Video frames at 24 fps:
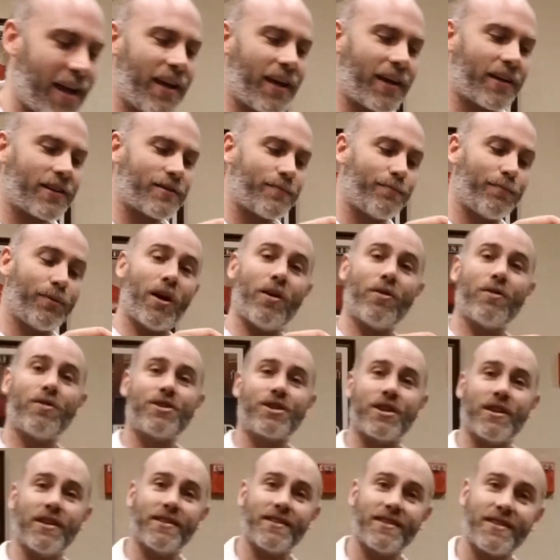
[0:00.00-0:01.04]

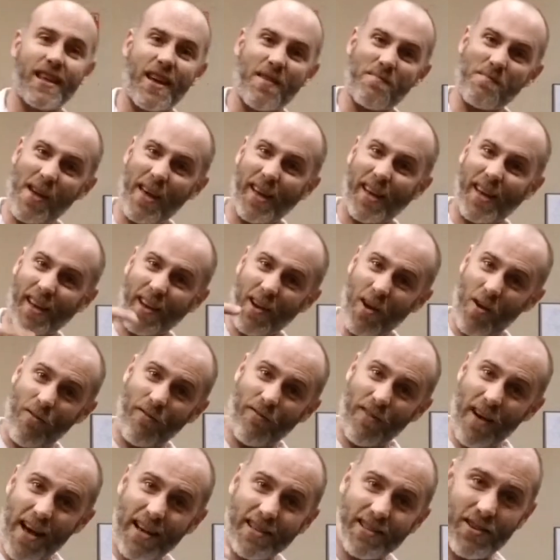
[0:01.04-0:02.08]
explosions that make it go
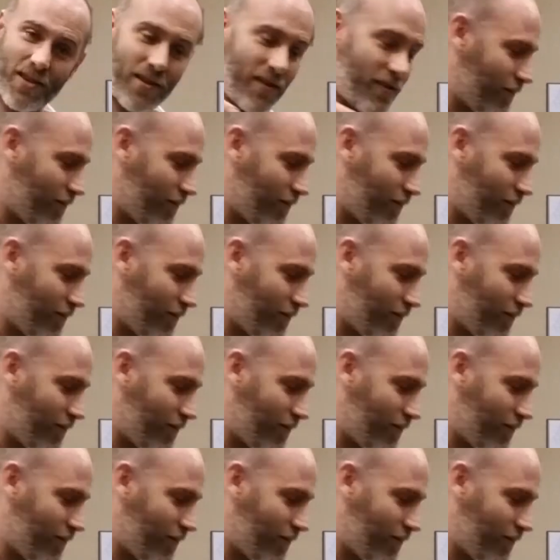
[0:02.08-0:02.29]
faster and